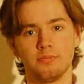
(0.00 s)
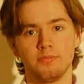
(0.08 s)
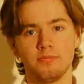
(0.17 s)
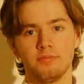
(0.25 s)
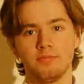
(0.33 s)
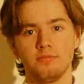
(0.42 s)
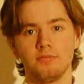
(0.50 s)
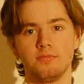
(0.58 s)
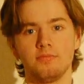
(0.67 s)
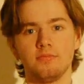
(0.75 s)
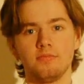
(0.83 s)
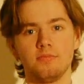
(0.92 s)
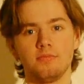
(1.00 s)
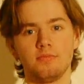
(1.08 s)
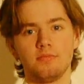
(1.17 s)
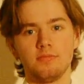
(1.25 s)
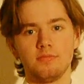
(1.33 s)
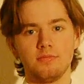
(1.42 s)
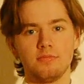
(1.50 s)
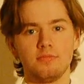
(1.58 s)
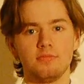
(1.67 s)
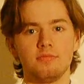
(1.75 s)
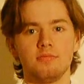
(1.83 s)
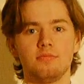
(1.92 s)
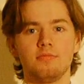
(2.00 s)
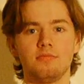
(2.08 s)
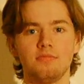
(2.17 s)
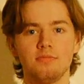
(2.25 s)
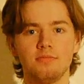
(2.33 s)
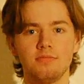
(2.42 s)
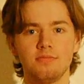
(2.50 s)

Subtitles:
(silence)